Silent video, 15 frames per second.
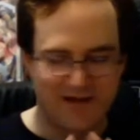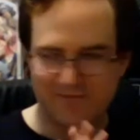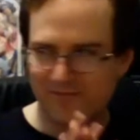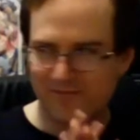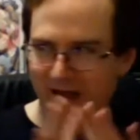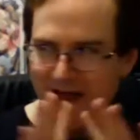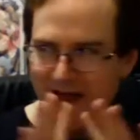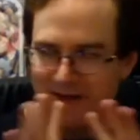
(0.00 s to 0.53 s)

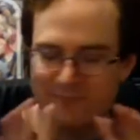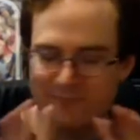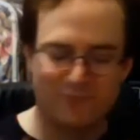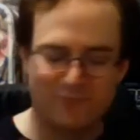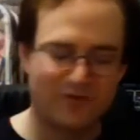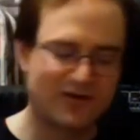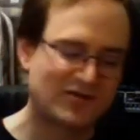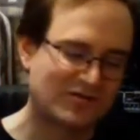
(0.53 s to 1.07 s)
I'm pretty
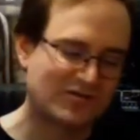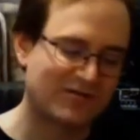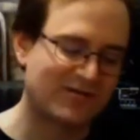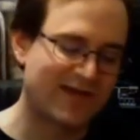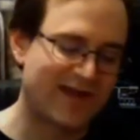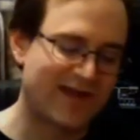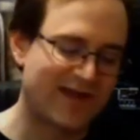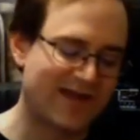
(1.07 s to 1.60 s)
sure
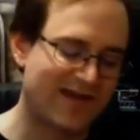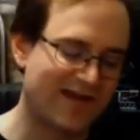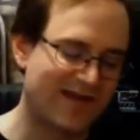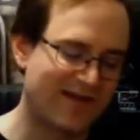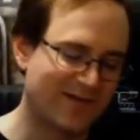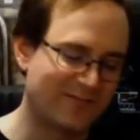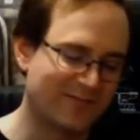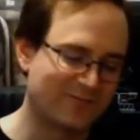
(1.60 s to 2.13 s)
that
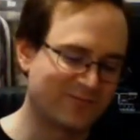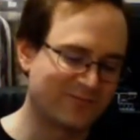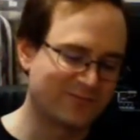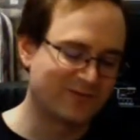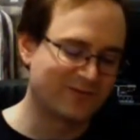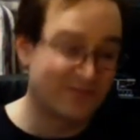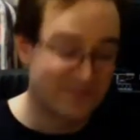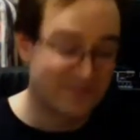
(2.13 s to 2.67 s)

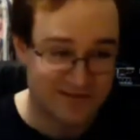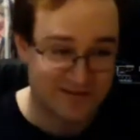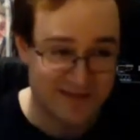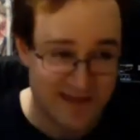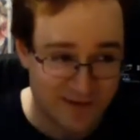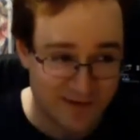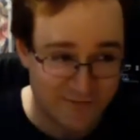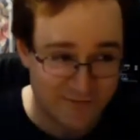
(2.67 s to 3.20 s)
Godzilla's the
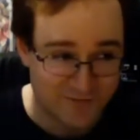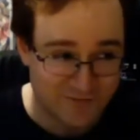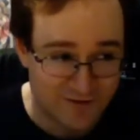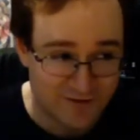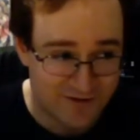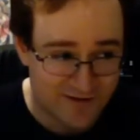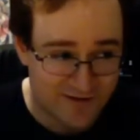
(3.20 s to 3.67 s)
alpha dog.